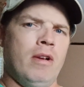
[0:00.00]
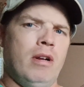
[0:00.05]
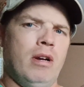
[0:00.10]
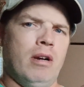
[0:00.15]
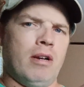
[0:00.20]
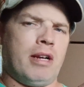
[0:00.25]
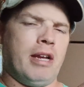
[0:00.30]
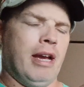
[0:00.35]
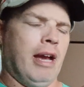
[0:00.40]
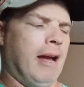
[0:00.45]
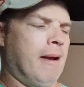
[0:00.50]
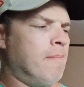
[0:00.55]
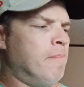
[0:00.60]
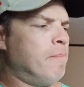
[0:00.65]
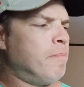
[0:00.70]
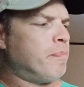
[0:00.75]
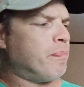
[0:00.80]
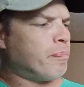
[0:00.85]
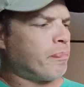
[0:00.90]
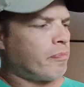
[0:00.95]
Okay.
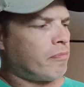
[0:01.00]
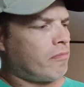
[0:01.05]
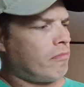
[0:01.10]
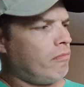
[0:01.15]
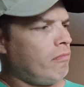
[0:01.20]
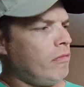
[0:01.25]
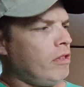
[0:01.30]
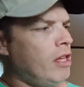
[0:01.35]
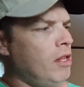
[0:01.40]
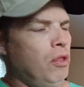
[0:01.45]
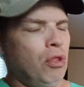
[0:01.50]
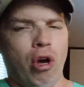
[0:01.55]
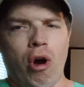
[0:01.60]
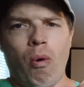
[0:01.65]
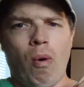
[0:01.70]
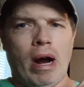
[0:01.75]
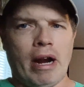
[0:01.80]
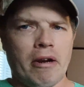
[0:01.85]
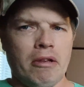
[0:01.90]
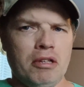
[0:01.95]
No
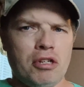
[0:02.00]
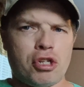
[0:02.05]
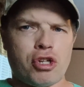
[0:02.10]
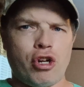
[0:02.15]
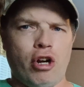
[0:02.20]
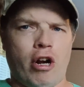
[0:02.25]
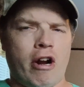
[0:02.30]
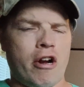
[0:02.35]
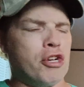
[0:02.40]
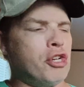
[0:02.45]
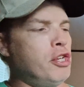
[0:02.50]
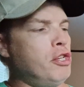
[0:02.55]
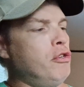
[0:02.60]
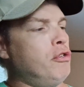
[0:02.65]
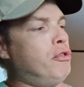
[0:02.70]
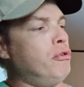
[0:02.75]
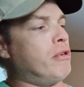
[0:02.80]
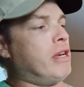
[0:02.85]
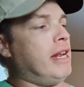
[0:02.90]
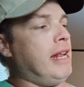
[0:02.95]
wireless charging. You
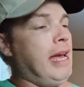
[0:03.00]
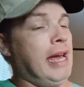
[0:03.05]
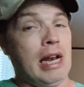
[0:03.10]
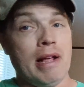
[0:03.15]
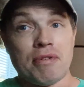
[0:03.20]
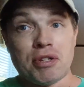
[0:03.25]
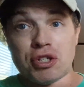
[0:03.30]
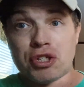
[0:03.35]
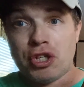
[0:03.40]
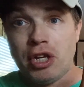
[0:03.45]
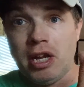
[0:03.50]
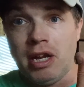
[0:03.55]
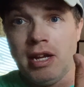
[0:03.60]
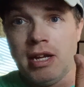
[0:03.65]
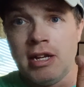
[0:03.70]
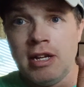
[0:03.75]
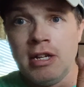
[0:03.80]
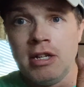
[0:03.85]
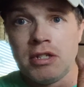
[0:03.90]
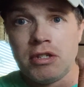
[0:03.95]
do get
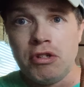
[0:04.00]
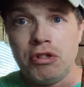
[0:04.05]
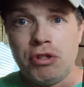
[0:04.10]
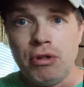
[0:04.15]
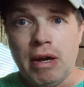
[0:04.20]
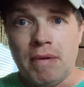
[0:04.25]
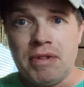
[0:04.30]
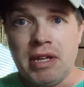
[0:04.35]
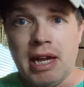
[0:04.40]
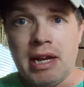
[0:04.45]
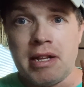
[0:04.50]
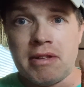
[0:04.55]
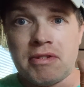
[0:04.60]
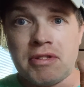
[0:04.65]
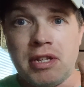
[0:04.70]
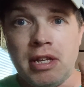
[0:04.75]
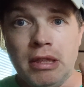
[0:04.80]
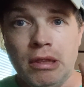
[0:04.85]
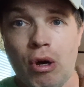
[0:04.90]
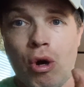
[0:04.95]
NFC, so you do have the
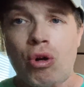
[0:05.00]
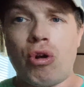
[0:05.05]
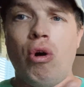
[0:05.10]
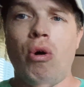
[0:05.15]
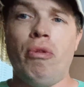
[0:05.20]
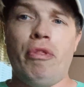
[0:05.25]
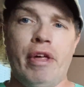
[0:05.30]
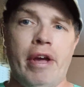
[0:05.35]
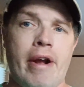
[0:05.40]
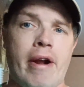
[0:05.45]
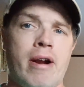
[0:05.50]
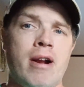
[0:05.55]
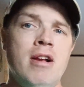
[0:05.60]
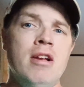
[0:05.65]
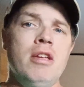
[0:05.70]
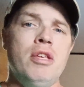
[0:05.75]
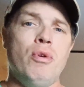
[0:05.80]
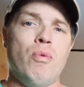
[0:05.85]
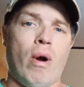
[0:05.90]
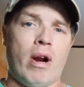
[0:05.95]
NFC logo there.
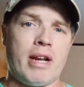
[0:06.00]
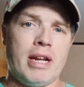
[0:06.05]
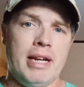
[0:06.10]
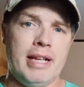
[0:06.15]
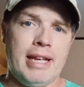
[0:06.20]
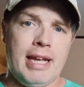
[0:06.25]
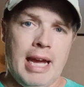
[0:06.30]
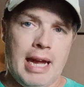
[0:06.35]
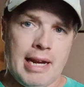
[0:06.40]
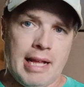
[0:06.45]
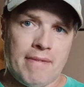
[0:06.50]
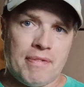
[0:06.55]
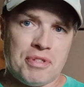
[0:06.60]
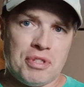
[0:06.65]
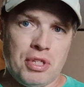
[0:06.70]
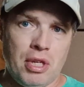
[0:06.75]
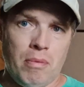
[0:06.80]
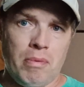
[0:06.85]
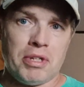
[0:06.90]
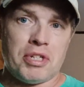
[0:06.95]
You are getting
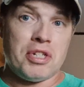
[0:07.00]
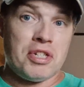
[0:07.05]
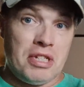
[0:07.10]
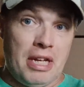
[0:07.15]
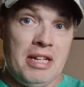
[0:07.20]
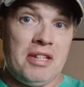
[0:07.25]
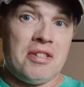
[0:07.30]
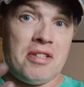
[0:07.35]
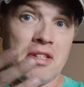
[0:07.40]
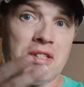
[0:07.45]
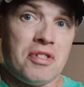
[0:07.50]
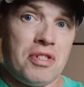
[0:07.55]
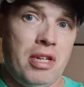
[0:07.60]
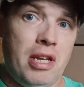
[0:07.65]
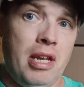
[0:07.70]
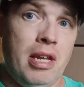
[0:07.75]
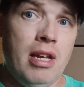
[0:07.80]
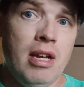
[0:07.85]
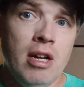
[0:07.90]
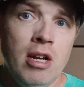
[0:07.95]
NFC, which is nice to
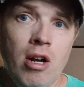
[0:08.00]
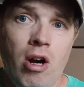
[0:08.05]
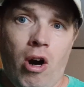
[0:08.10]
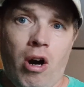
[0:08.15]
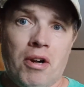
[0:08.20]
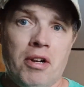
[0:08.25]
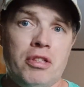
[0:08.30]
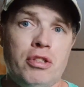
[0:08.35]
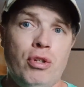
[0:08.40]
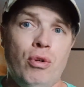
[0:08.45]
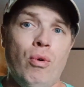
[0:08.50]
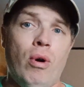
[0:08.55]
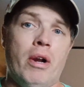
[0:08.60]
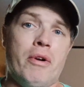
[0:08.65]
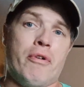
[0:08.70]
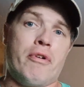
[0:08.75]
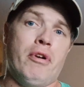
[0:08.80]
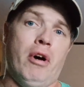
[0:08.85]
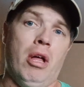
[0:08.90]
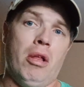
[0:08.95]
see on a
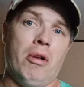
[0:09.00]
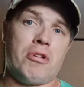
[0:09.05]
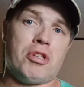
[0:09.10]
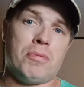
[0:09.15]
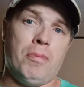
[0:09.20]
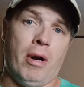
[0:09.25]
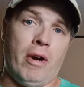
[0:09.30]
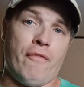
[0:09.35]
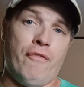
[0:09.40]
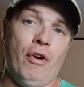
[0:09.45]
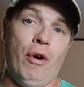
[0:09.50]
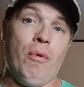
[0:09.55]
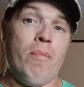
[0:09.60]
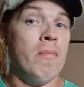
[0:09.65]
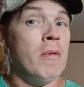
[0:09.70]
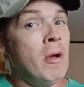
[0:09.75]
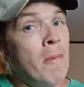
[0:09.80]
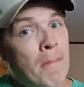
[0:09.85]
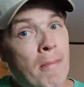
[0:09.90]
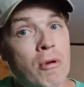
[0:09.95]
$200 smartphone.
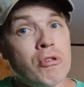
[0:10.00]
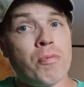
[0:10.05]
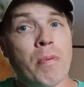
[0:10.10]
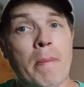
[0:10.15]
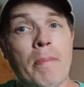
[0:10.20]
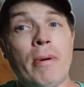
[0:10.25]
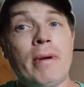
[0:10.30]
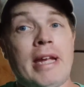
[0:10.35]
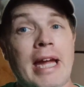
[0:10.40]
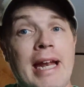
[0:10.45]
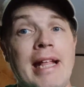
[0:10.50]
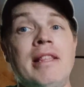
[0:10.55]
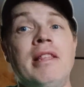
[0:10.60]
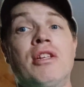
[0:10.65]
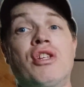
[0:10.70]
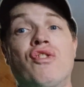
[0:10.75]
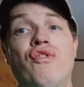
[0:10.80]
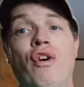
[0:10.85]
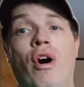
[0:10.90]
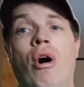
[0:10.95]
Most people getting
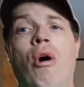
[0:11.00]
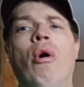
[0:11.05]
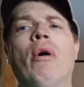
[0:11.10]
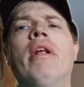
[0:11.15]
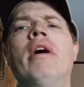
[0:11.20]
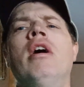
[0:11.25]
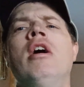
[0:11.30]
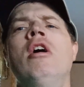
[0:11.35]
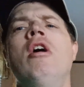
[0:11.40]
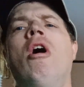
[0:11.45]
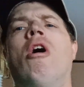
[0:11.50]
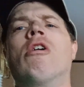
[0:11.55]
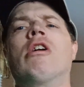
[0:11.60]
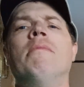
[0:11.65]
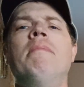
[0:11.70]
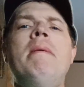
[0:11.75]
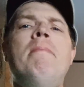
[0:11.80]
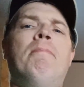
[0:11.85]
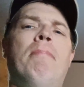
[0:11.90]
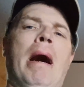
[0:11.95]
this phone are
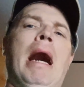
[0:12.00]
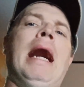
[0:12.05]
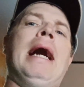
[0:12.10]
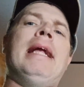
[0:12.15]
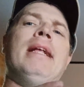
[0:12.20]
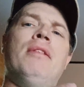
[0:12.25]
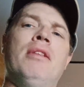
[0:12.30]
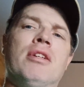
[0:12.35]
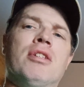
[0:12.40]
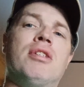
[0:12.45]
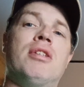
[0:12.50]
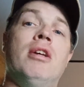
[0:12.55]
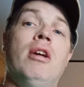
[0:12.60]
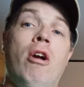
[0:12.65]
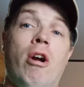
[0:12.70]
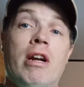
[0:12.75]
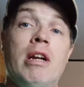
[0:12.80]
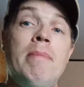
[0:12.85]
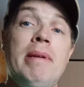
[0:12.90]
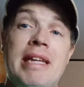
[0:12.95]
going to be buying this,
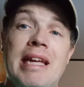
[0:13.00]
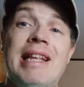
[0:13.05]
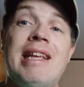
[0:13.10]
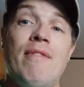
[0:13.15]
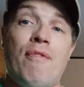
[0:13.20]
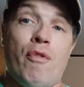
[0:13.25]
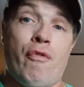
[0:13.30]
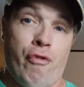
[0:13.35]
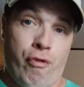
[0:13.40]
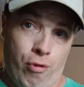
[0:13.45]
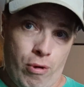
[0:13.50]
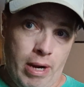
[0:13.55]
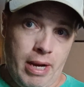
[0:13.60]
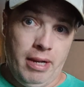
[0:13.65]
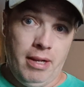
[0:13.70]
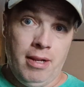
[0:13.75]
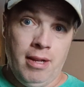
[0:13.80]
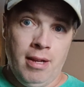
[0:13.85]
are going to be getting it for free.